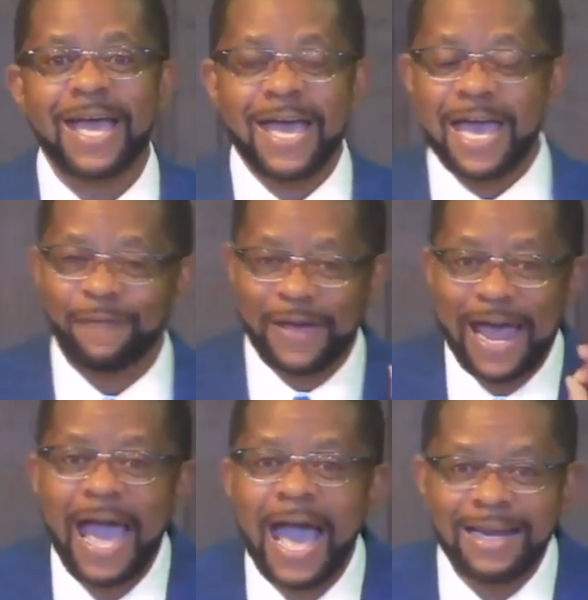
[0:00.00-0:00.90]
If it
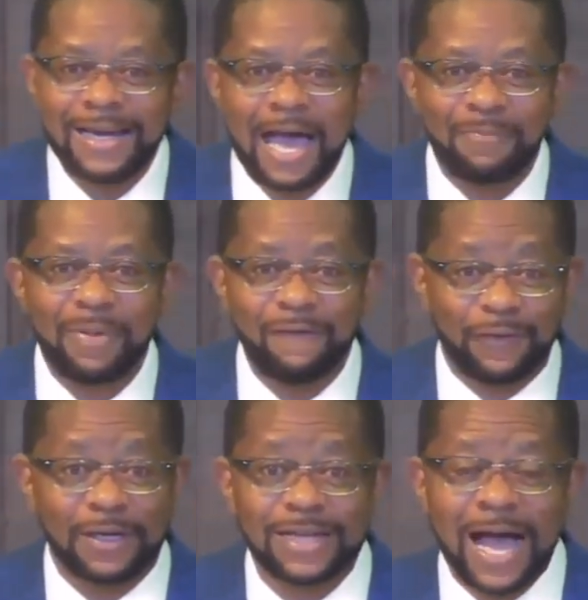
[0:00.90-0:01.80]
had not been
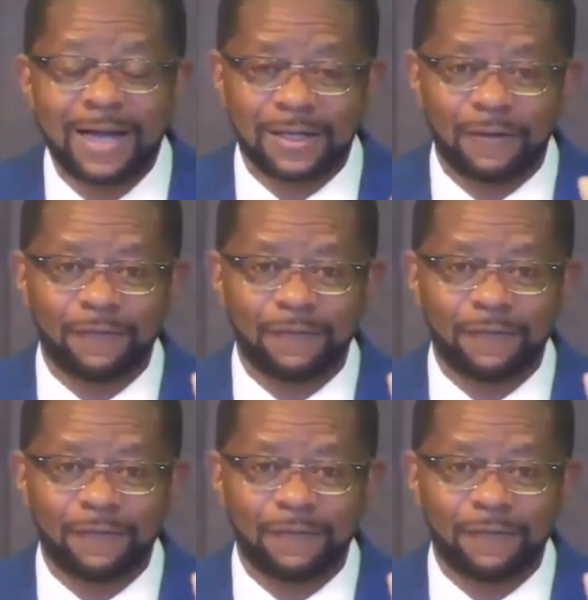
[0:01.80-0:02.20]
for Dr.